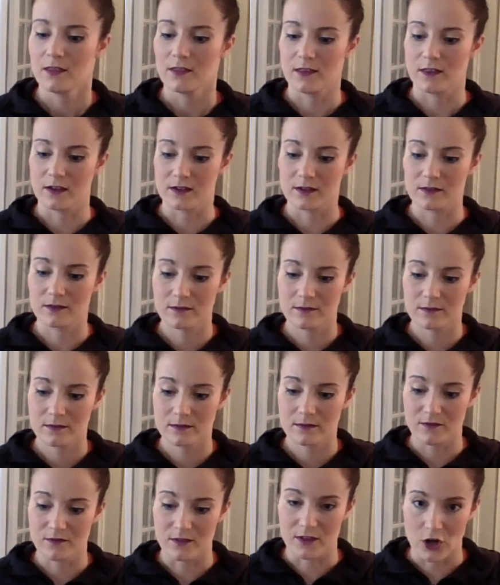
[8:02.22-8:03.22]
the
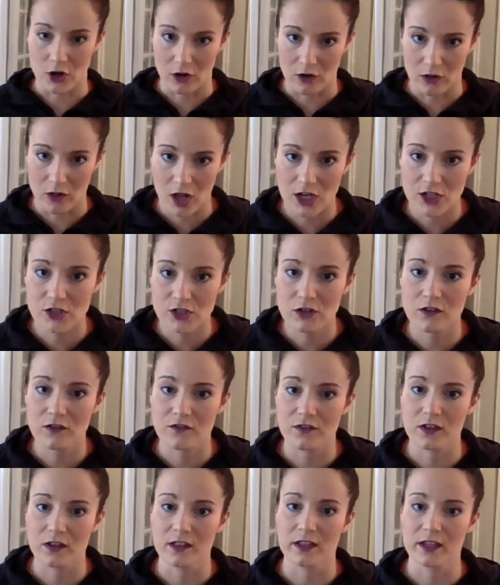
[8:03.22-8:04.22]
neurological
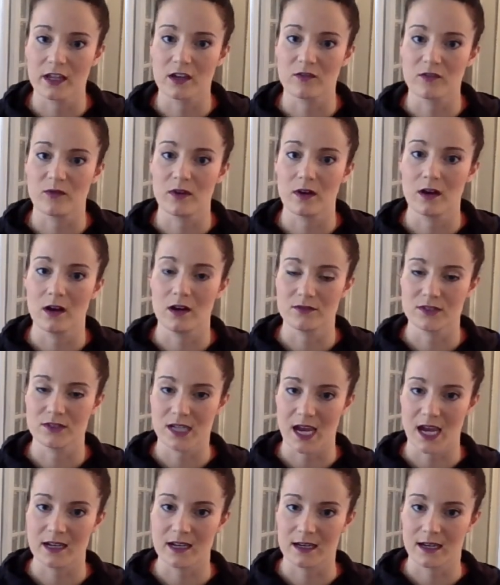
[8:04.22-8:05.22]
feeling of
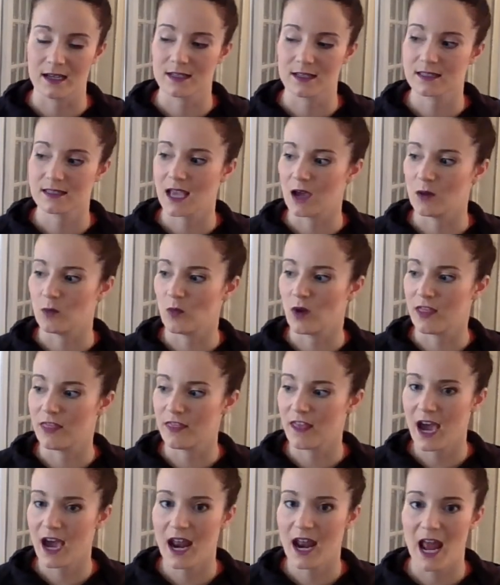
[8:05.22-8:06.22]
tightness. And when
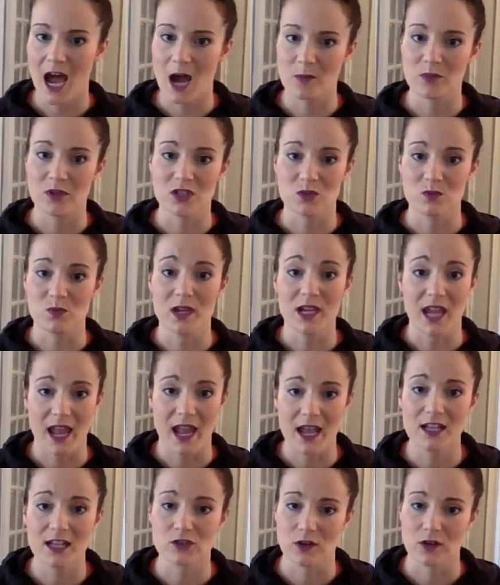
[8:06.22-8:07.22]
that happens, we
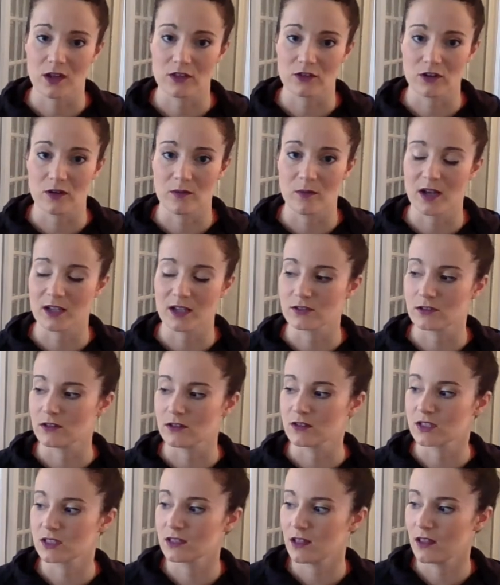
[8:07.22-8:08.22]
can't strengthen our
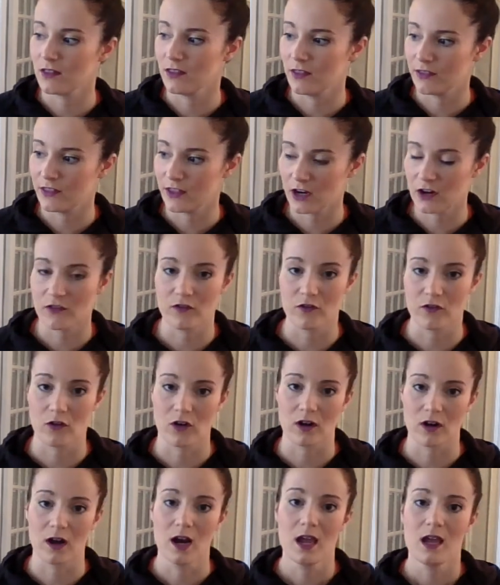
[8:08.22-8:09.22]
muscles.
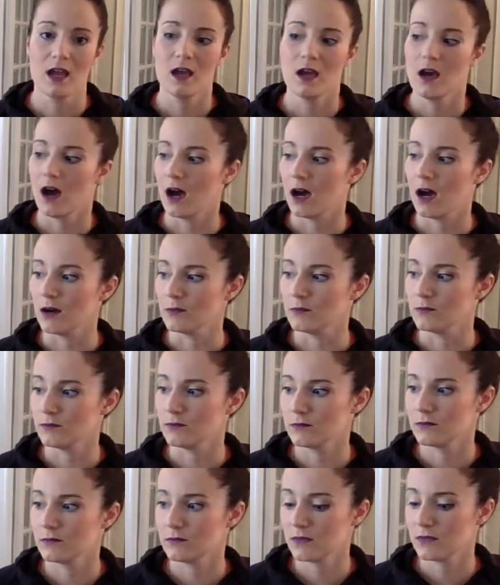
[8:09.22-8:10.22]
Therefore,
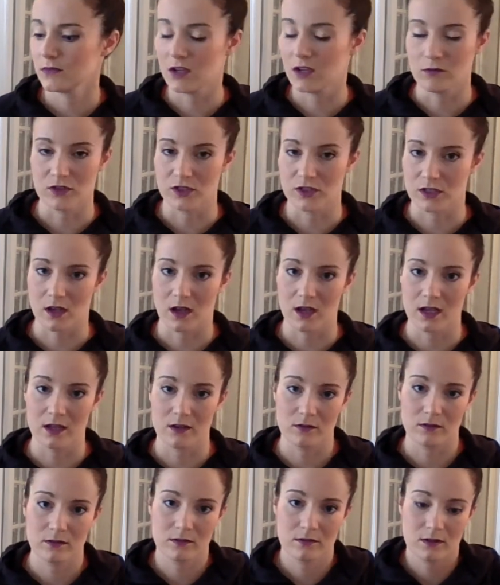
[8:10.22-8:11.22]

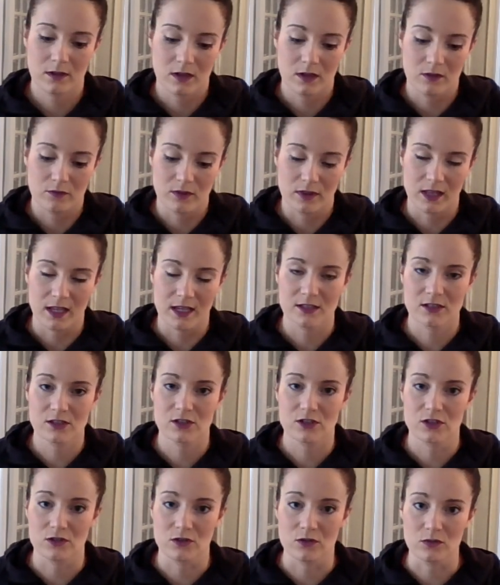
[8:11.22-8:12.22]
it
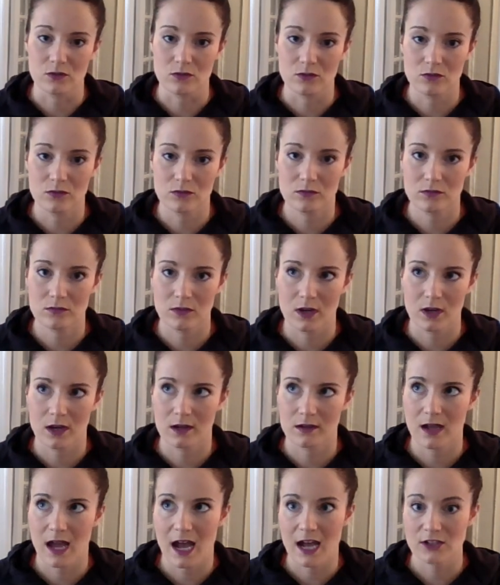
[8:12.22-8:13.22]
relates to
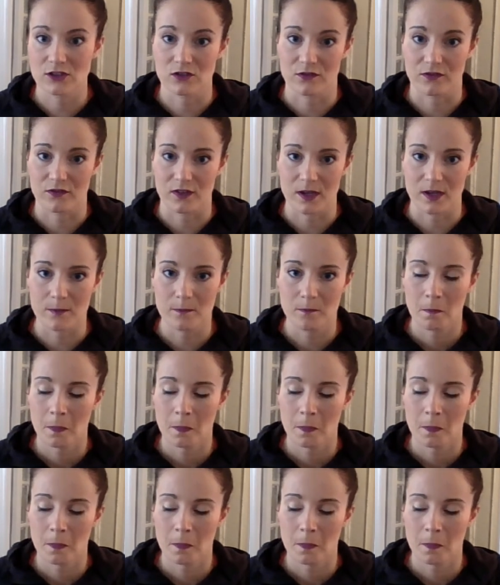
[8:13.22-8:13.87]
atrophy.